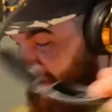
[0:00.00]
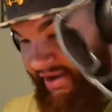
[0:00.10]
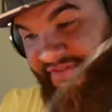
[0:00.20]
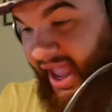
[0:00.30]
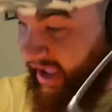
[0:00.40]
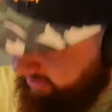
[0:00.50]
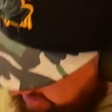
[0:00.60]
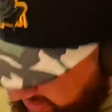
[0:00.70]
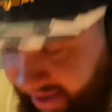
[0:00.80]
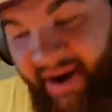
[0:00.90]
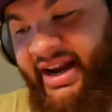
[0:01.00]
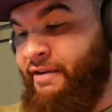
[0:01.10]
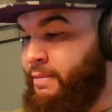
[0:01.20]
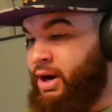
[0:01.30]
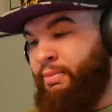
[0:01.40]
There ain't
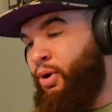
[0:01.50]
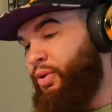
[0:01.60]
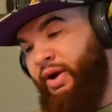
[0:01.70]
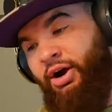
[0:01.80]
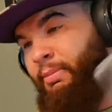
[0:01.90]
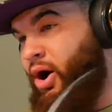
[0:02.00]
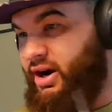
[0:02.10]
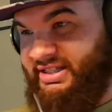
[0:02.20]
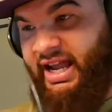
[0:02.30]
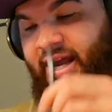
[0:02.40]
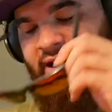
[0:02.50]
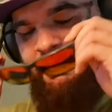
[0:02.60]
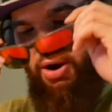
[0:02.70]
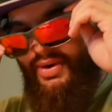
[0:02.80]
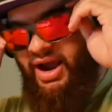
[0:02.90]
never been a more real bar since.
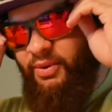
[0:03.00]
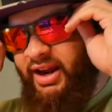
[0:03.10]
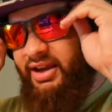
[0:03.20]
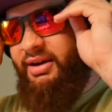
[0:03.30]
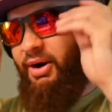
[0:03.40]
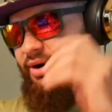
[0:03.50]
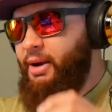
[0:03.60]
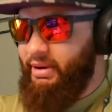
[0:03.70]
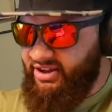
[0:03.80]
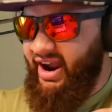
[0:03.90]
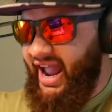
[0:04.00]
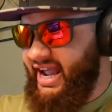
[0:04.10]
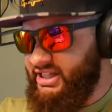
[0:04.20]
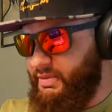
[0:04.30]
Come on, now, with it. Come on. Put your hands.